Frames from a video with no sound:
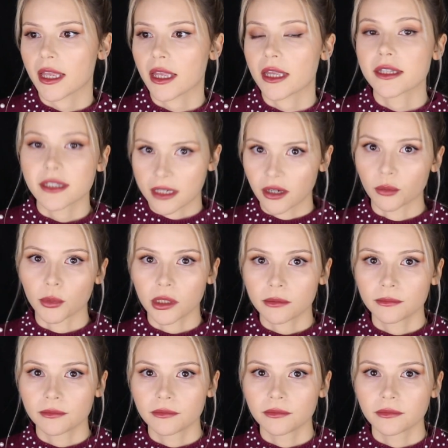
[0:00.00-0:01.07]
is terrible.
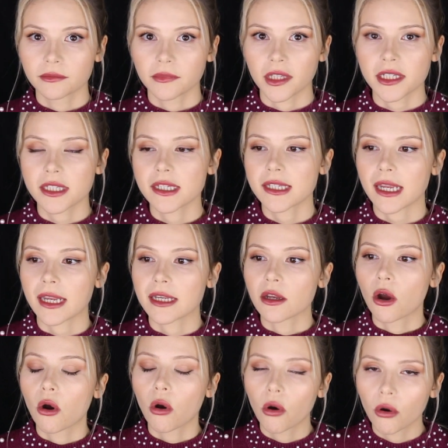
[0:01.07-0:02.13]
This is a
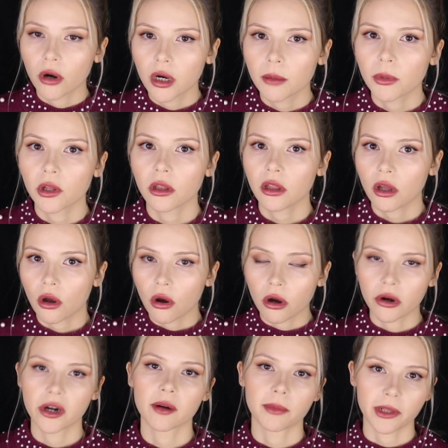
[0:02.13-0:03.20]
horrible,
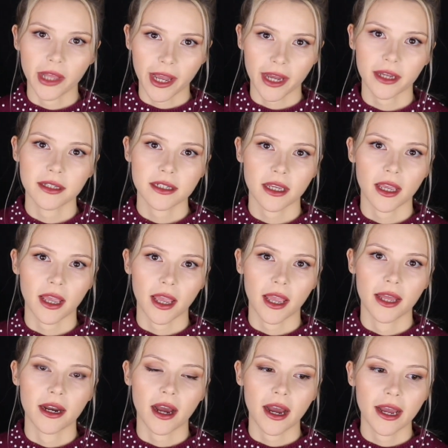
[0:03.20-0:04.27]
horrible act,
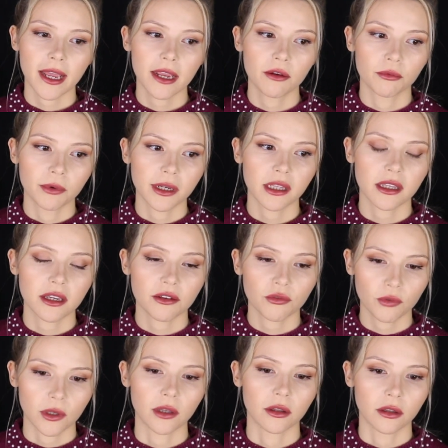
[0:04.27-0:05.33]
and I really
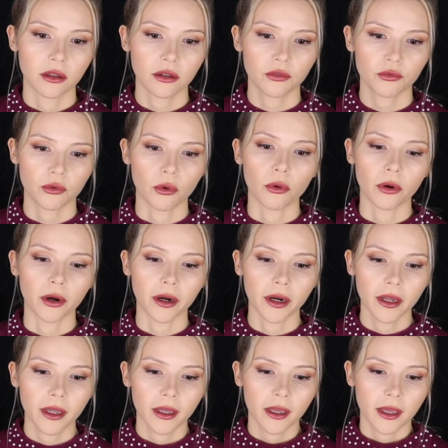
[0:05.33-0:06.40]
feel for
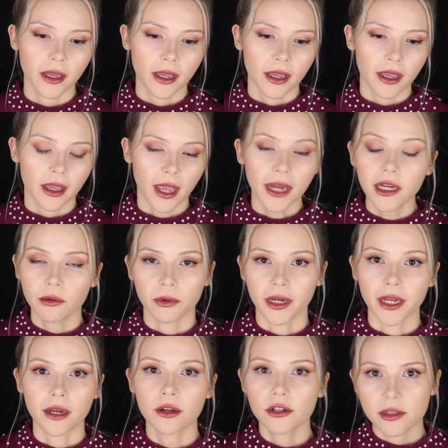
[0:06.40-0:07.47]

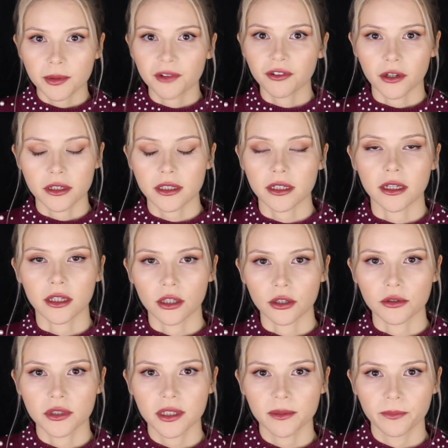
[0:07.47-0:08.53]
anyone who's been falsely
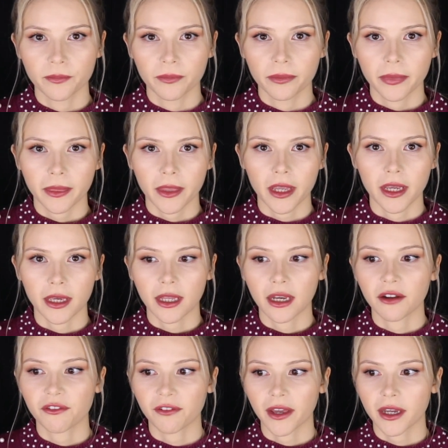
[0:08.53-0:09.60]
accused. It can
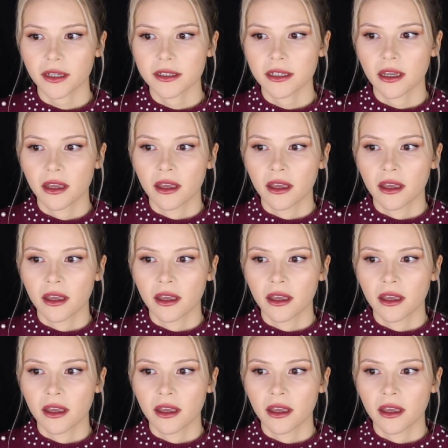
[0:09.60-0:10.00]
affect